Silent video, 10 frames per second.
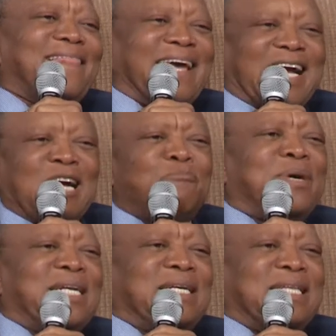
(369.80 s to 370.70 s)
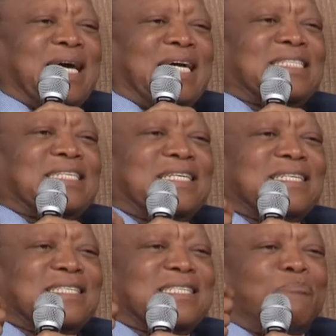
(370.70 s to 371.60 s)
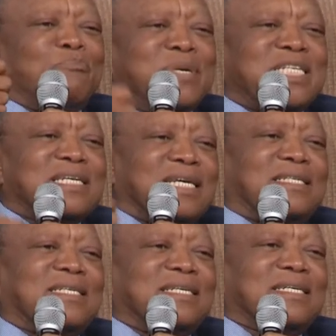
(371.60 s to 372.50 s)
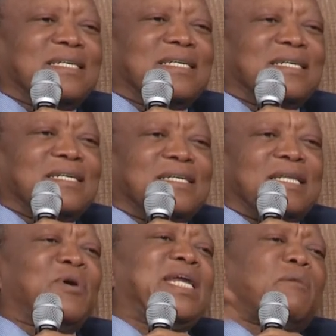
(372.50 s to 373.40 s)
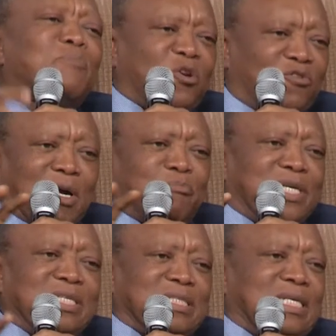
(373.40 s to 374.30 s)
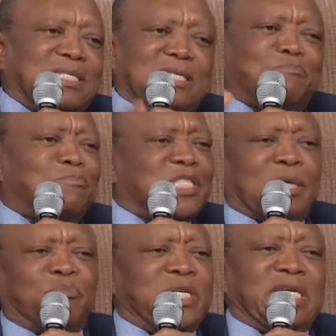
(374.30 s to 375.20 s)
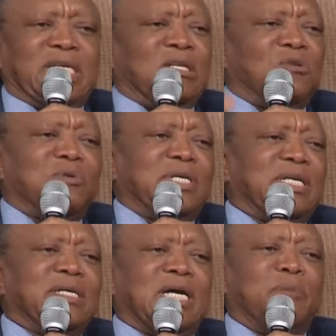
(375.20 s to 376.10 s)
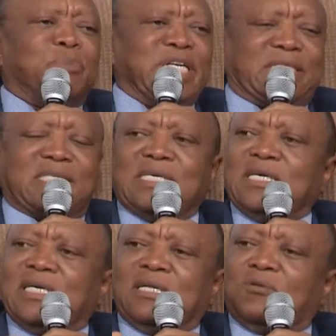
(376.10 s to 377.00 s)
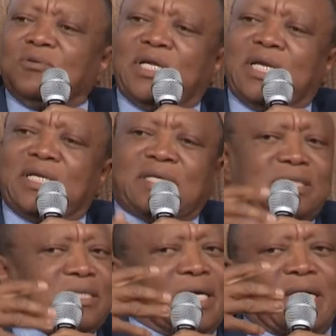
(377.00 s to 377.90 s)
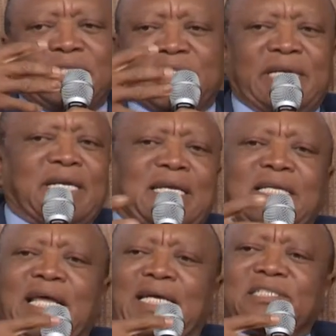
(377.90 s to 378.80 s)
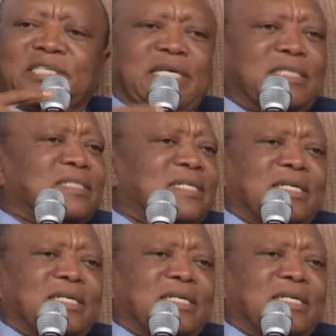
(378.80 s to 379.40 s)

The company that submitted, there were a number of companies that submitted, including bids, including General Electric,